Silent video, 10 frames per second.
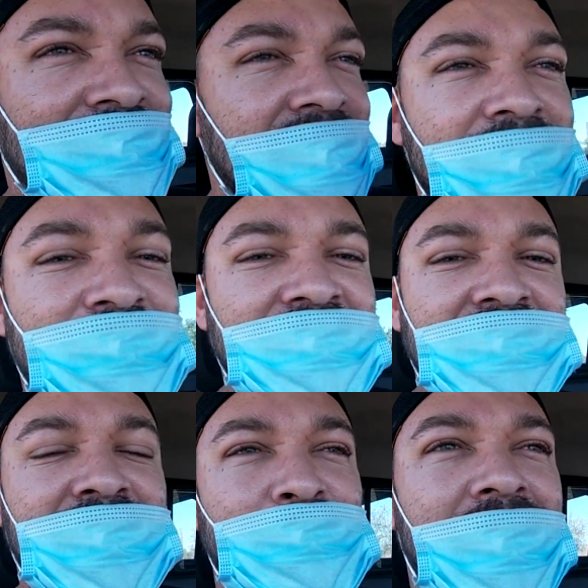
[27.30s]

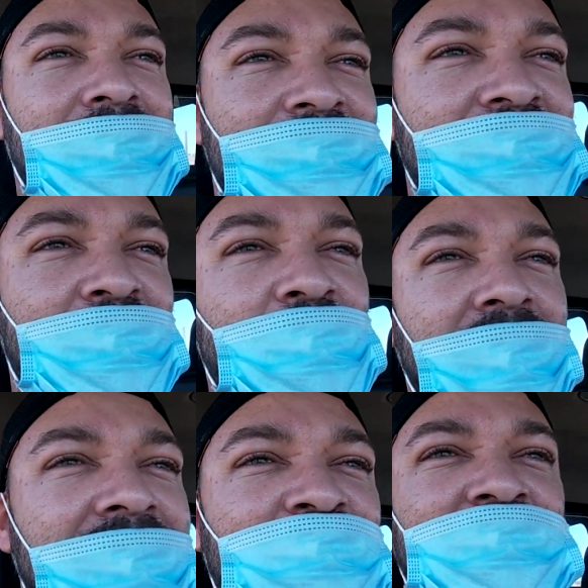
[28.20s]
everything about it, the
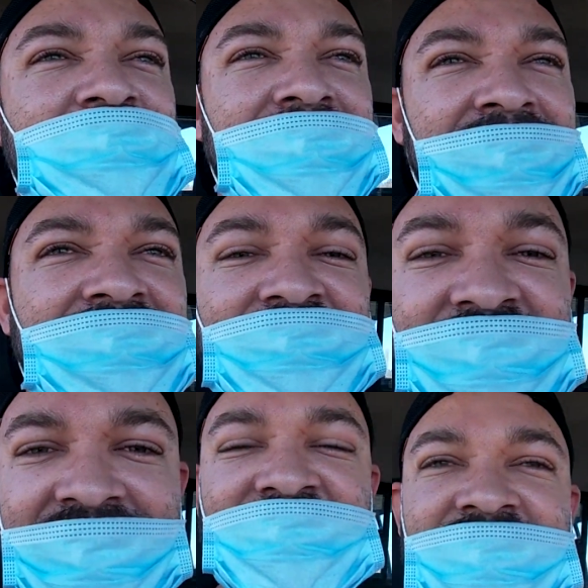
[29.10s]
way it would like
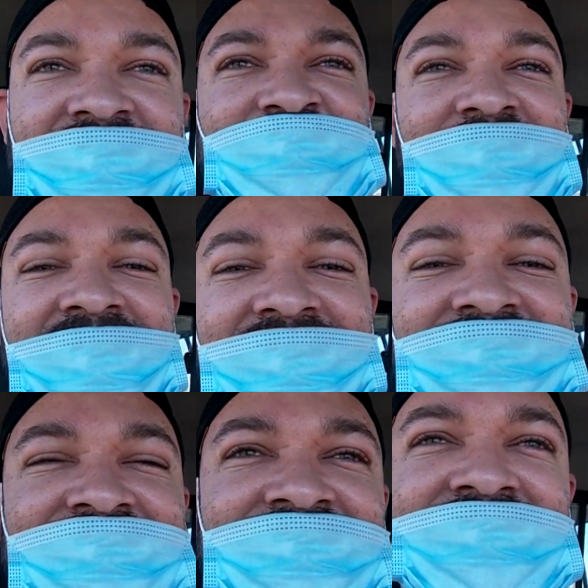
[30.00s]
wrench at your gut?
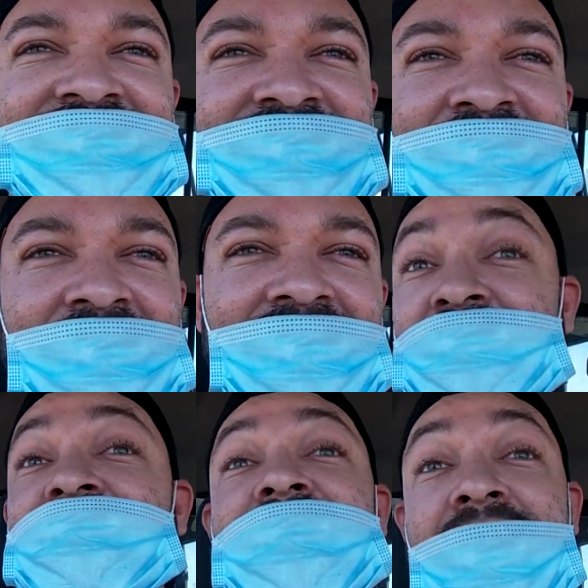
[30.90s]

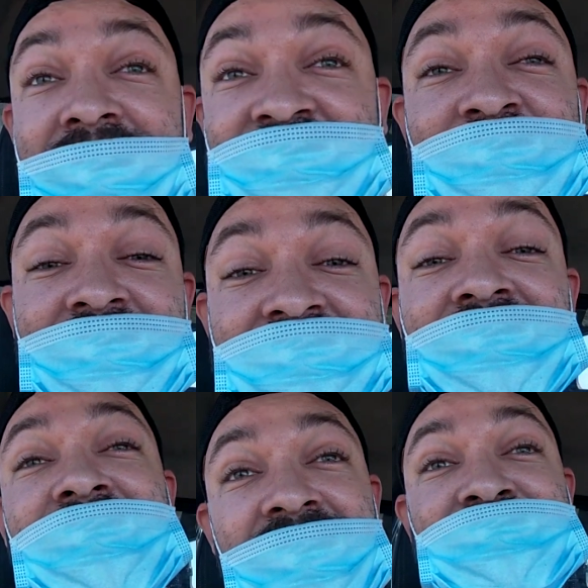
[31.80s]
Because I sure as
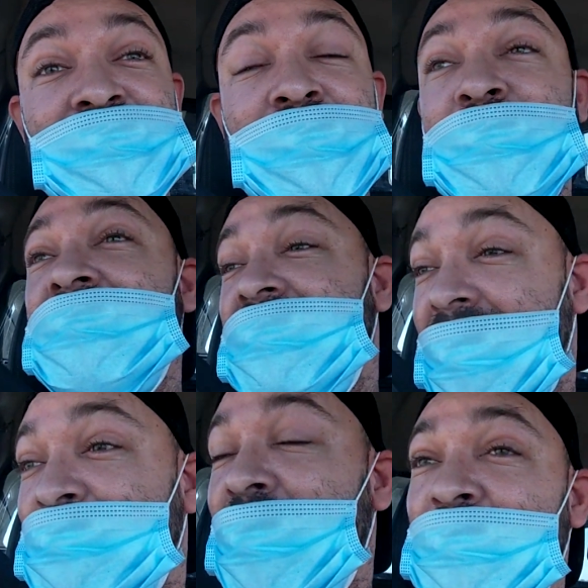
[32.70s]
hell can remember
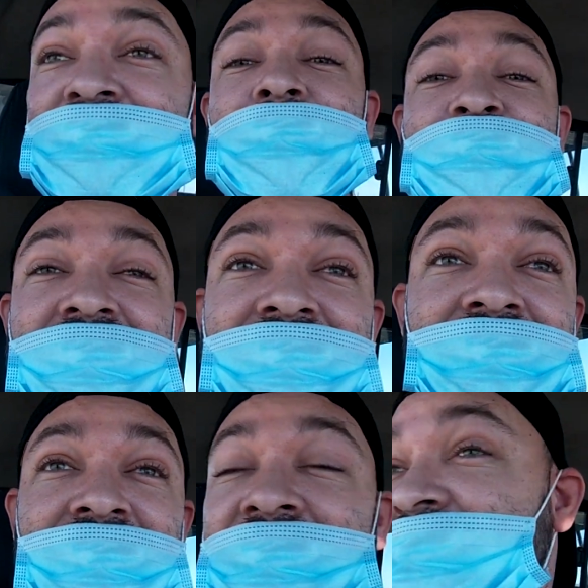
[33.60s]
that moment for me.
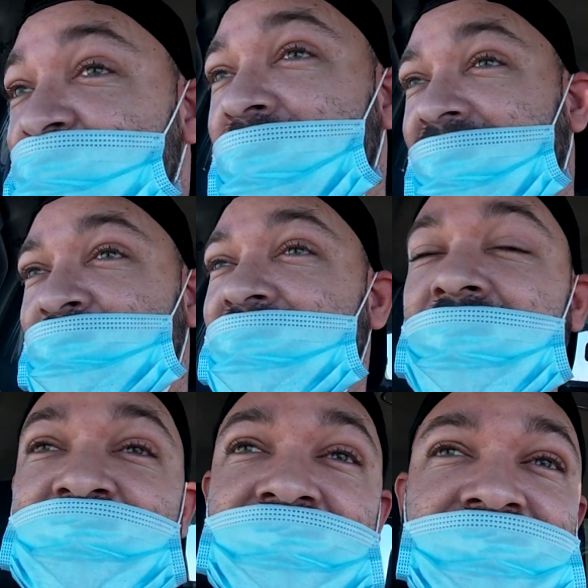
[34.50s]
It was back when I
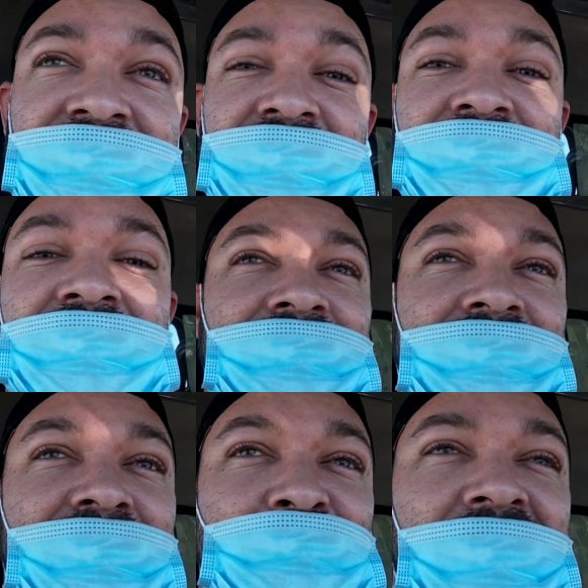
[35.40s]
was a teen.
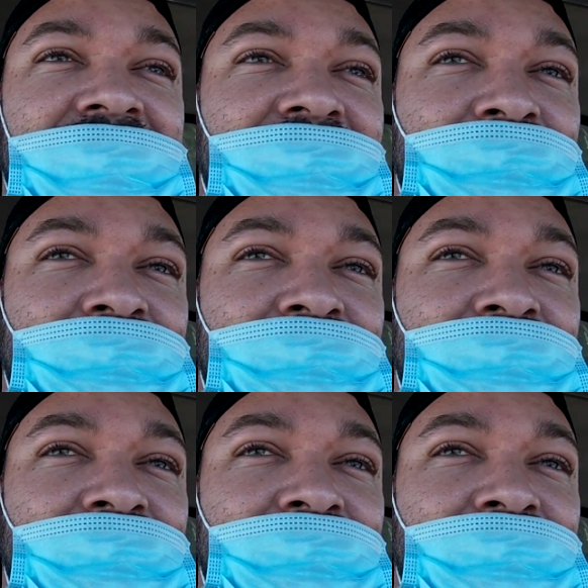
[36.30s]
A buddy of